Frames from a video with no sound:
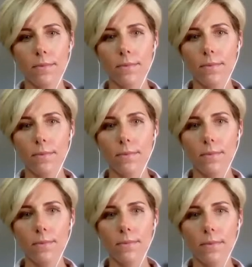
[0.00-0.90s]

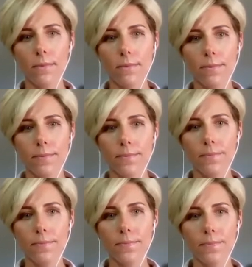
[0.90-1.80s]

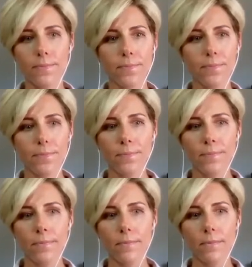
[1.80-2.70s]

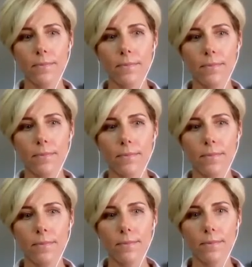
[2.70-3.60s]

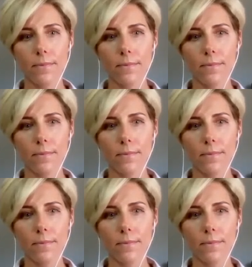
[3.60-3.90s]
(not speaking)